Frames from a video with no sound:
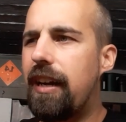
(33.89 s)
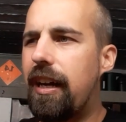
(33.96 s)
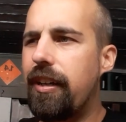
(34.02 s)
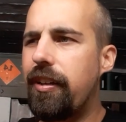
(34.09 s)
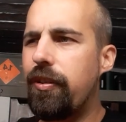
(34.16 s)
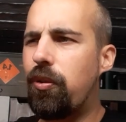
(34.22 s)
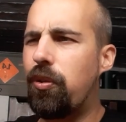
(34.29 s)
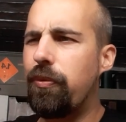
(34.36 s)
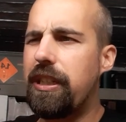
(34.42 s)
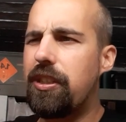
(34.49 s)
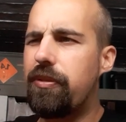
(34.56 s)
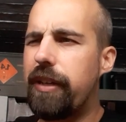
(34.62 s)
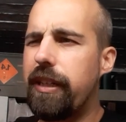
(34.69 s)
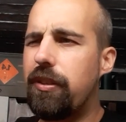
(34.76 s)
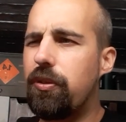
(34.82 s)
I always
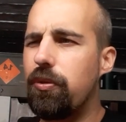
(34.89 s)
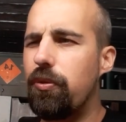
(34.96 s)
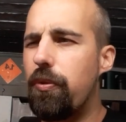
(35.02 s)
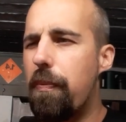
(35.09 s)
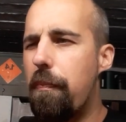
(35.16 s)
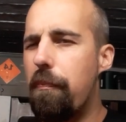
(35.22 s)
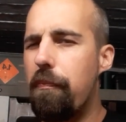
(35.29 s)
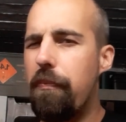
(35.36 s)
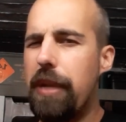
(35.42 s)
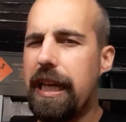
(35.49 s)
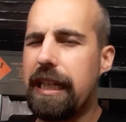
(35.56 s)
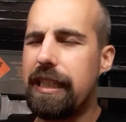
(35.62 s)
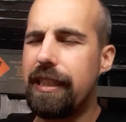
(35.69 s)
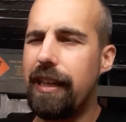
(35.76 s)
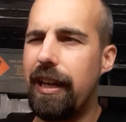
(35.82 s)
try to
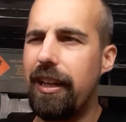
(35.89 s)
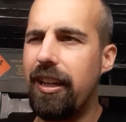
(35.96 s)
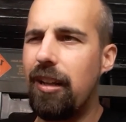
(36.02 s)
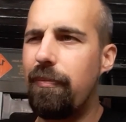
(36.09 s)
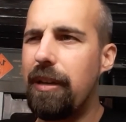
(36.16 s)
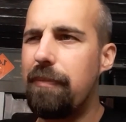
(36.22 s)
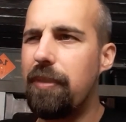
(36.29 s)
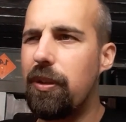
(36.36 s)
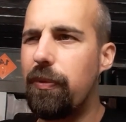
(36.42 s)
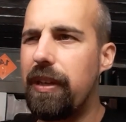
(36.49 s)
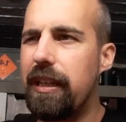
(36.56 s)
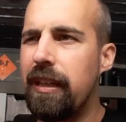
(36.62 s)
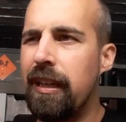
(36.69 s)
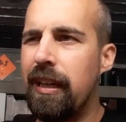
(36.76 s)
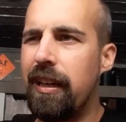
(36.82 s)
mix a little bit
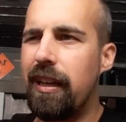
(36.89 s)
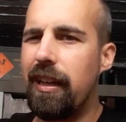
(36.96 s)
between